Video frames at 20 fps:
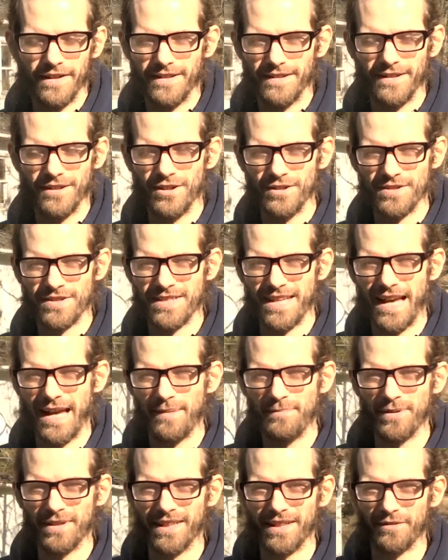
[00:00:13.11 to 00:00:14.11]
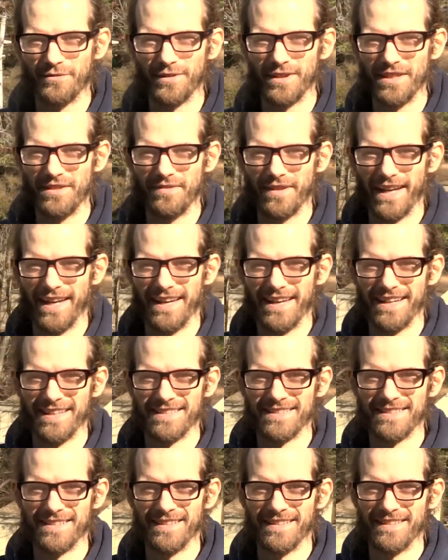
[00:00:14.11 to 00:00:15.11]
It all just happened like really
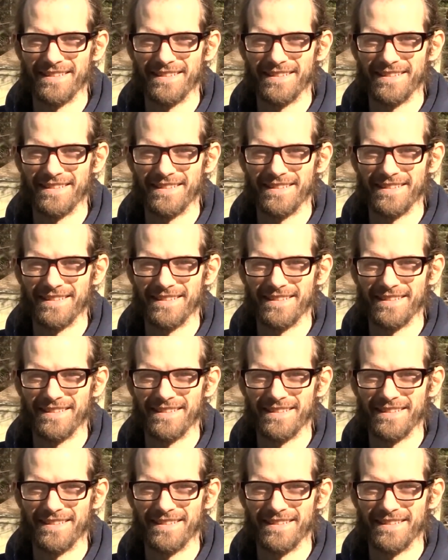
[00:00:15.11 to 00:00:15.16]
fast.